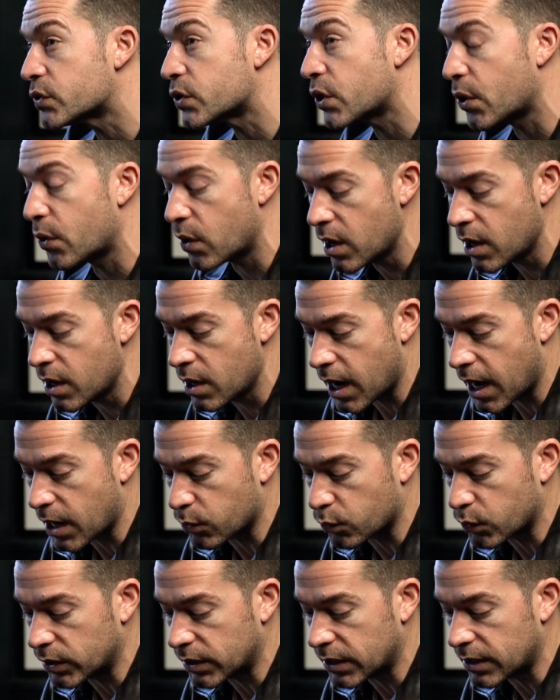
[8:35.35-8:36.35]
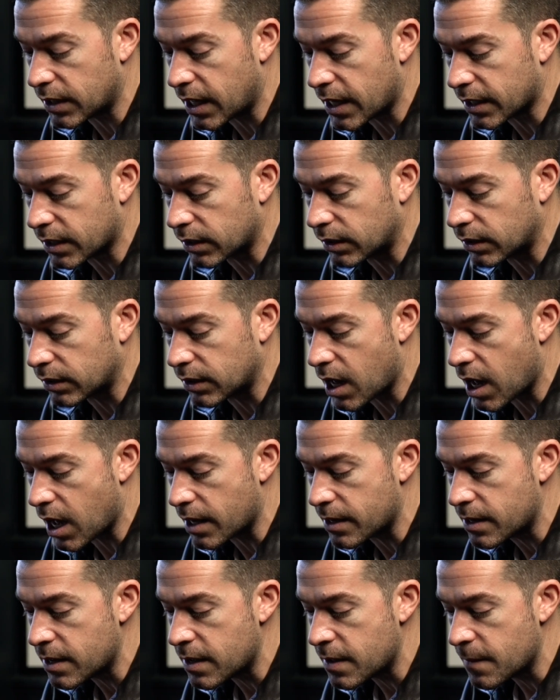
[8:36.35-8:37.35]
So I really like it a
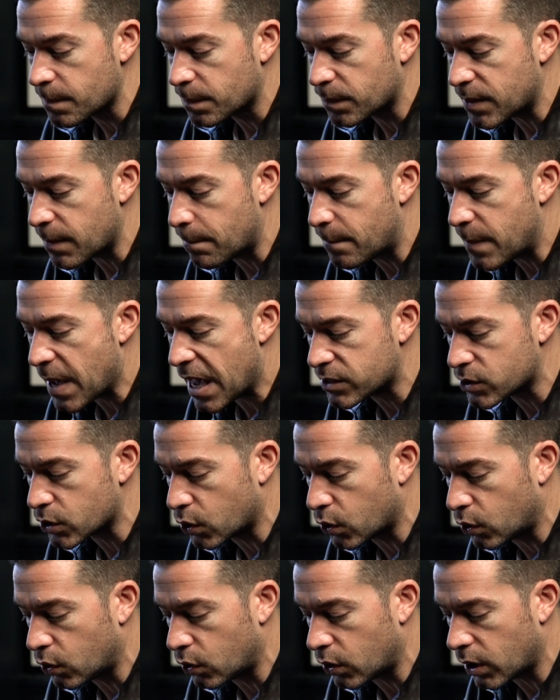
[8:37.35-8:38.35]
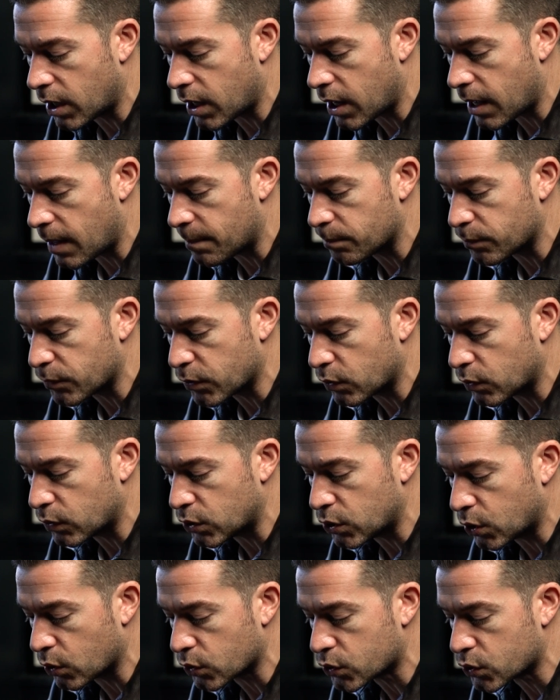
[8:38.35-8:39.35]
lot. The bezel,
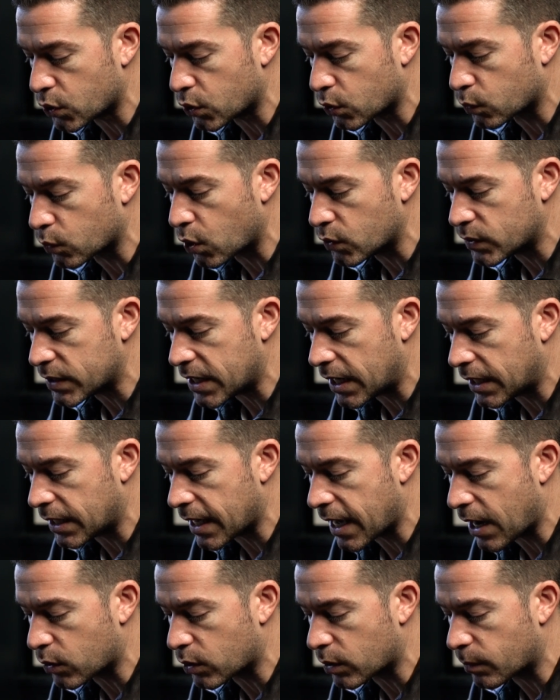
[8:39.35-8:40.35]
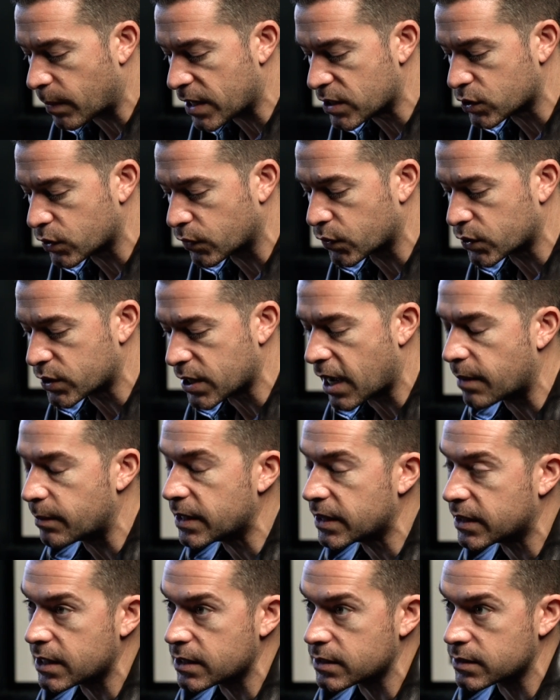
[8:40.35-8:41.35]
so your rotating outer bezel for
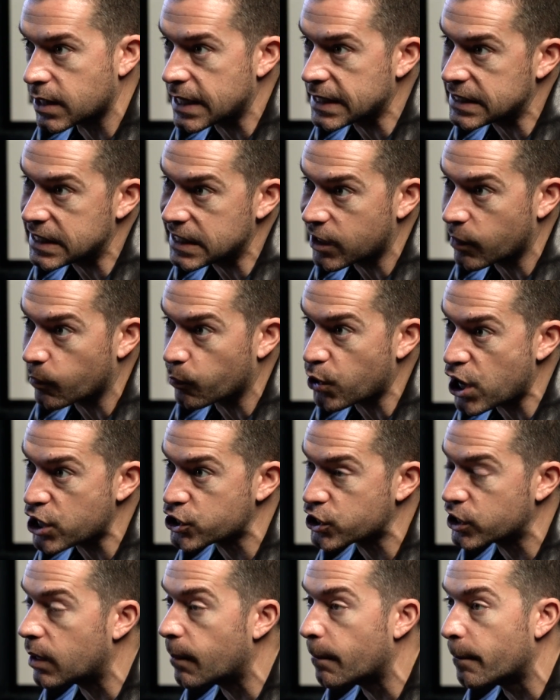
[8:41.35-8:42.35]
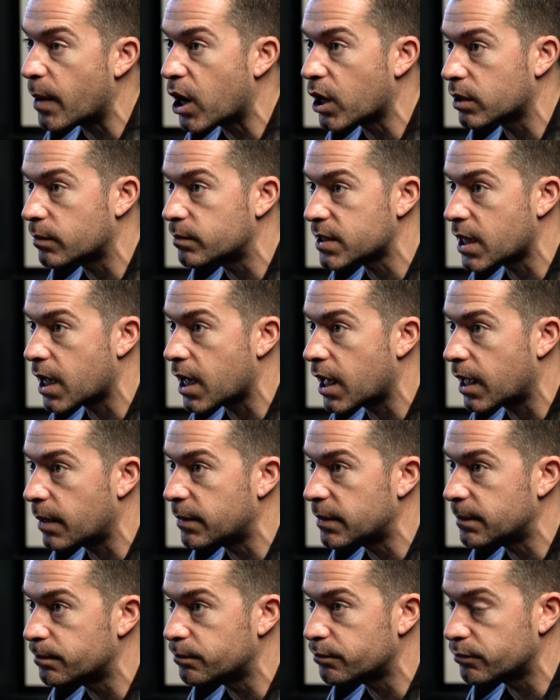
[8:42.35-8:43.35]
timing things like decompression and bottom time
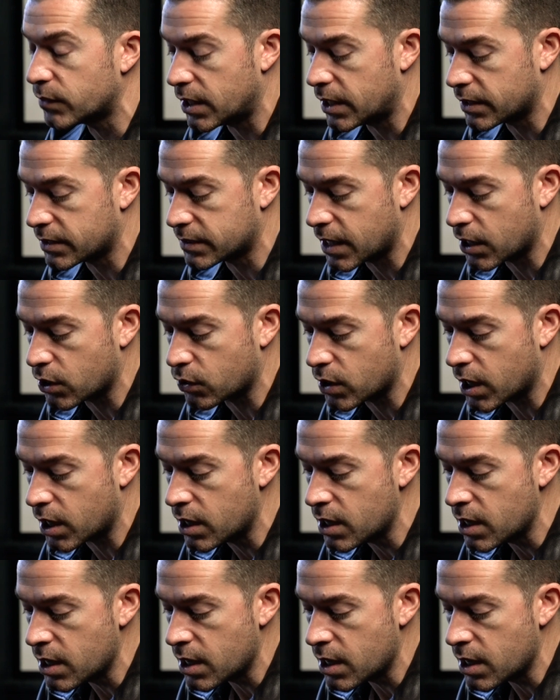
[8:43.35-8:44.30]
and etc.